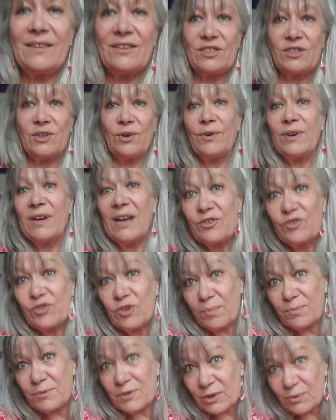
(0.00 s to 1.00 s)
sorry, I
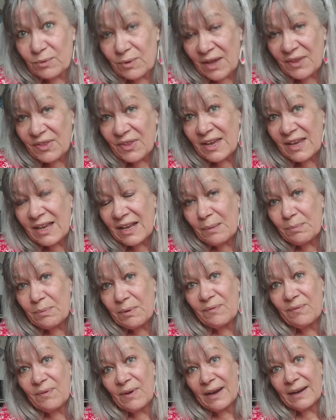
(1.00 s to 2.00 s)
dropped you. I think I'll
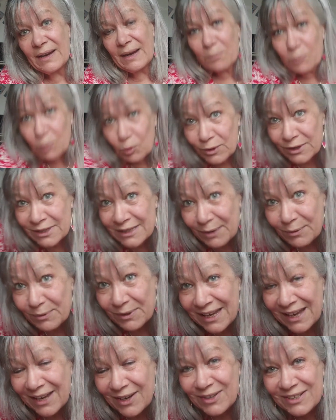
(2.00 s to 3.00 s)
be fine. I'm going down
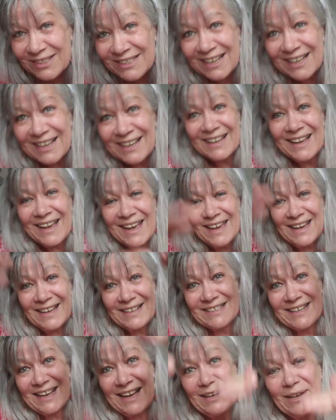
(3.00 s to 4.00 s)
here because
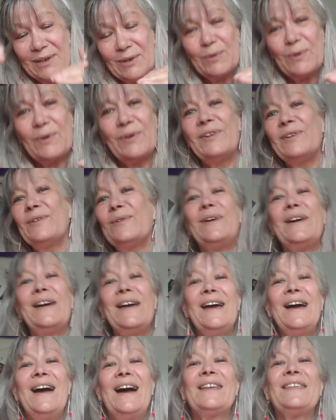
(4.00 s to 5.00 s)
it's getting lower and lower.
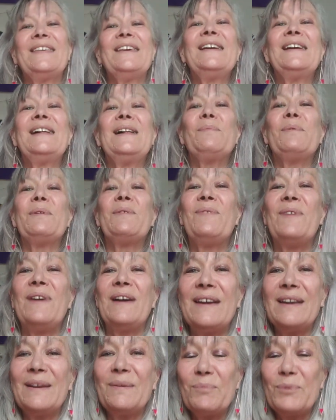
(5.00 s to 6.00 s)
I think I'll be
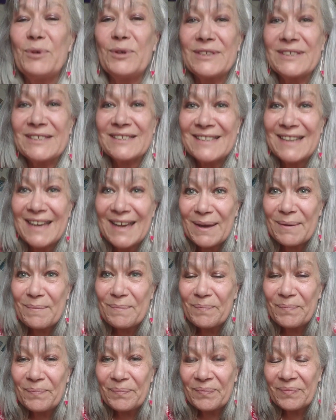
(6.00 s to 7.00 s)
fine, but
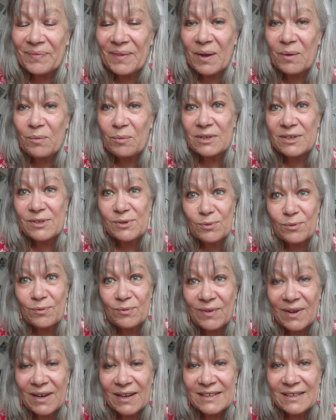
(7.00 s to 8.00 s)
we'll soon
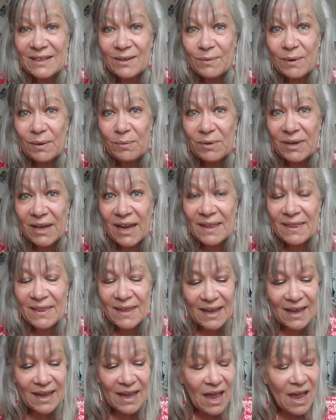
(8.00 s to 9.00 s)
find out when we get
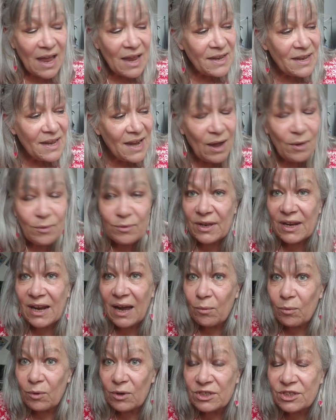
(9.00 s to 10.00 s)
there. Now then,
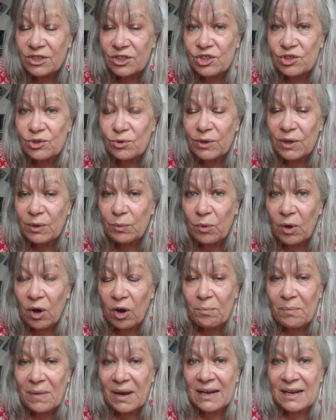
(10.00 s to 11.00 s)
I wanted to show you,
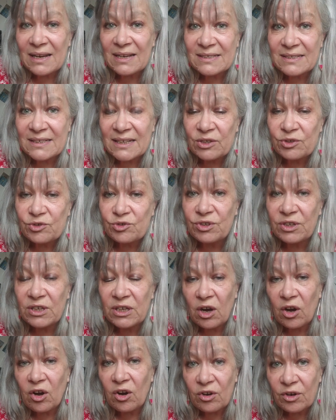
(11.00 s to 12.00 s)
on my last
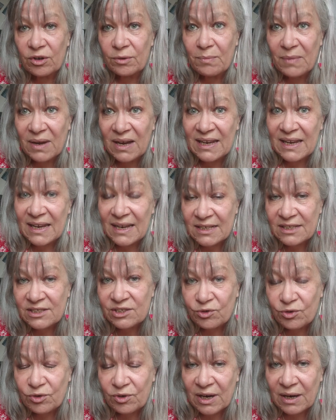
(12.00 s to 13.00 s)
entry on my
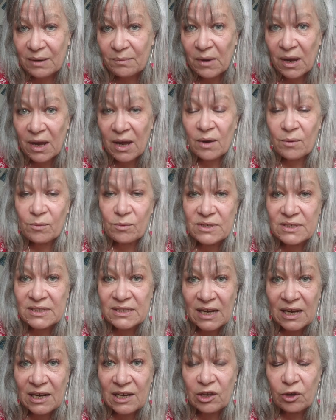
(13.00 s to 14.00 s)
Instagram was
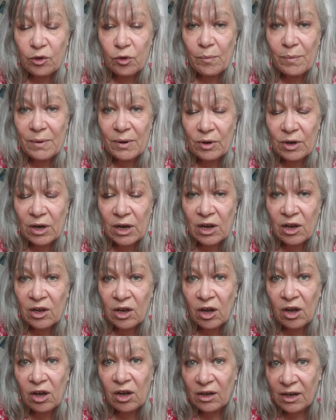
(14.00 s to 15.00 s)
telling you about a
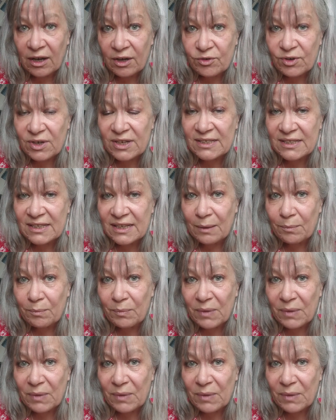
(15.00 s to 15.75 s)
Lacala dress that I